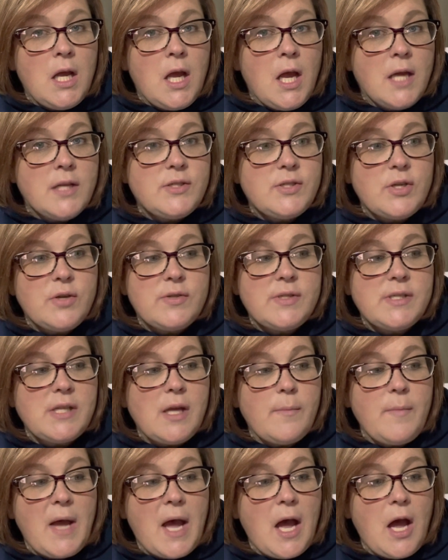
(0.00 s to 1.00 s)
And so
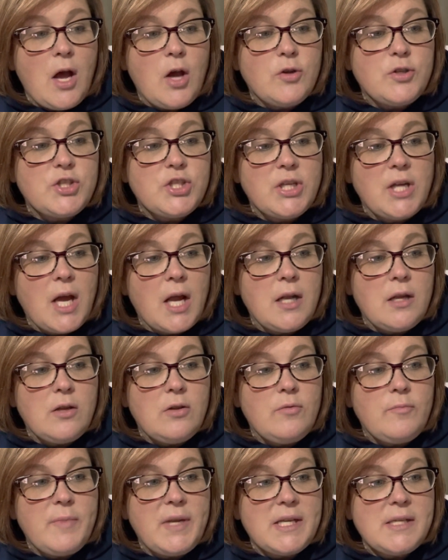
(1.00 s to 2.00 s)
somehow she got a
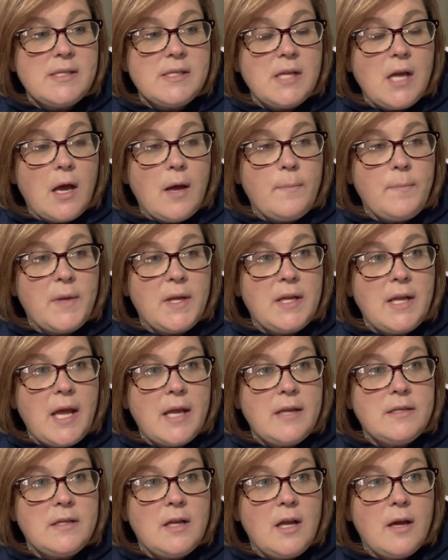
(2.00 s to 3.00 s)
little mixed up and
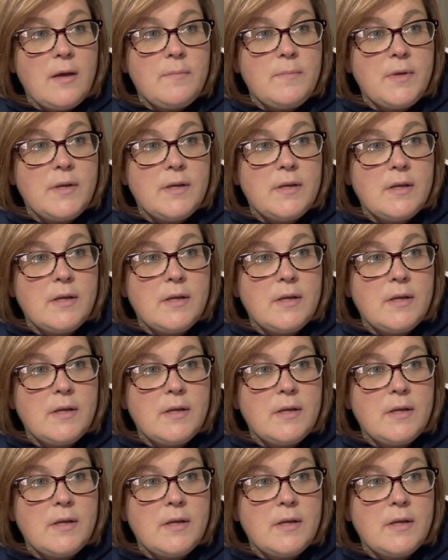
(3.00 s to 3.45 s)
ended up,